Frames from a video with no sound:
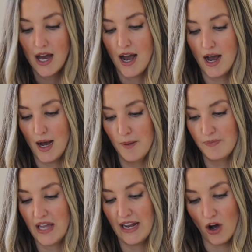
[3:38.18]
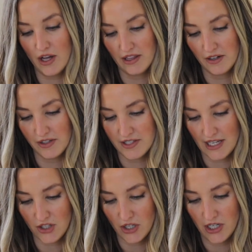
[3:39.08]
Um, and it literally
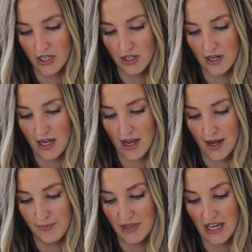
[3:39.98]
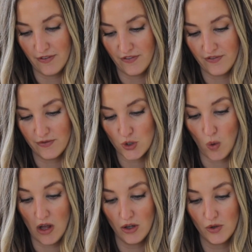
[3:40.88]
says on here, um, if
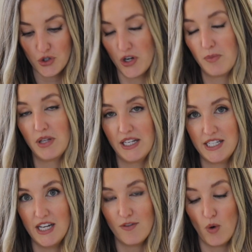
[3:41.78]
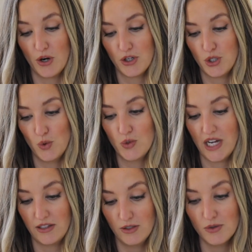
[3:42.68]
swallowed, drink plenty of water to
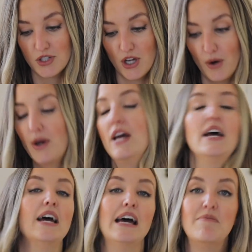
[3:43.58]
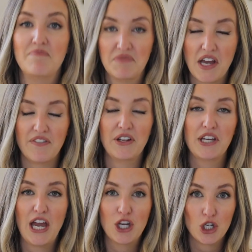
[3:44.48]
dilute. So
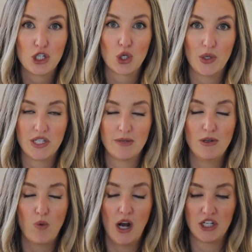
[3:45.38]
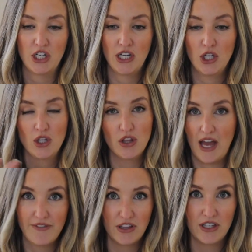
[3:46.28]
definitely a good choice to be washing
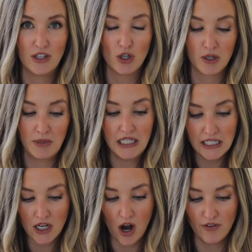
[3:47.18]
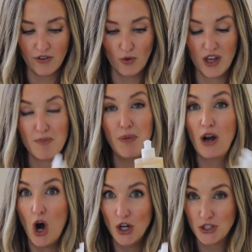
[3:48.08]
everything that you're gonna be eating off of with.
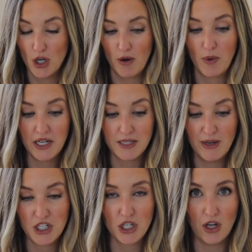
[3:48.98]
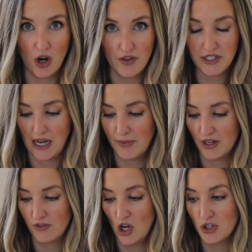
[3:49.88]
But also, I wanted to mention on the
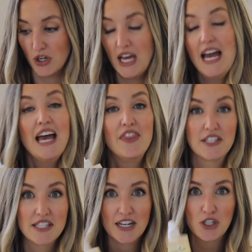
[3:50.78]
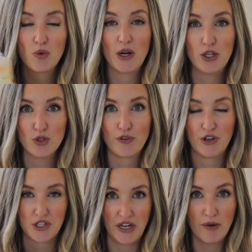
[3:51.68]
topic of laundry, this is actually what I use
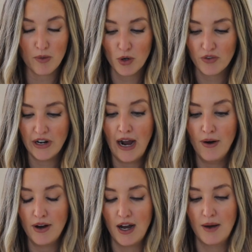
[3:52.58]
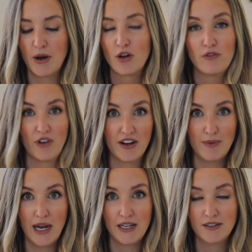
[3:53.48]
for a stain remover now. Um, a good friend of
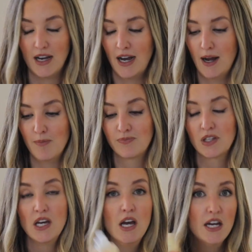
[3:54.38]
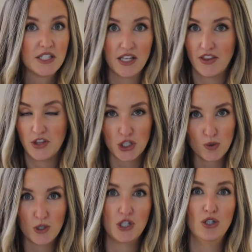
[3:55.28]
mine, um, said that this
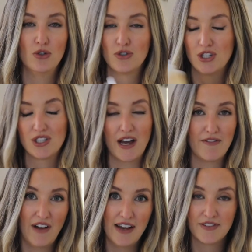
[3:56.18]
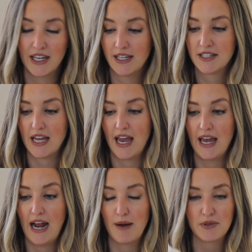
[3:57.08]
is what she used. She's got five kids,
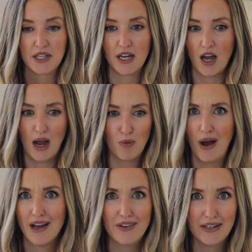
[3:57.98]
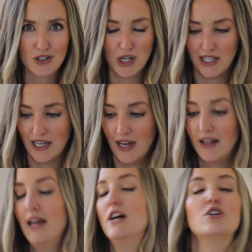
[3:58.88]
and I was like, uh, why have I never tried
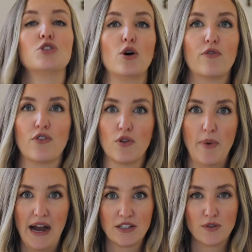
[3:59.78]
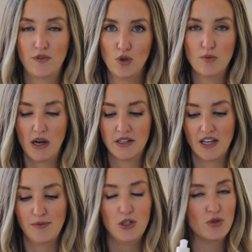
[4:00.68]
that? So for the past few months,
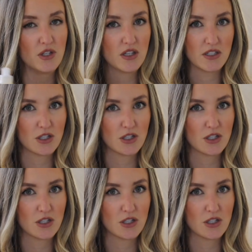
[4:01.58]
I've been using this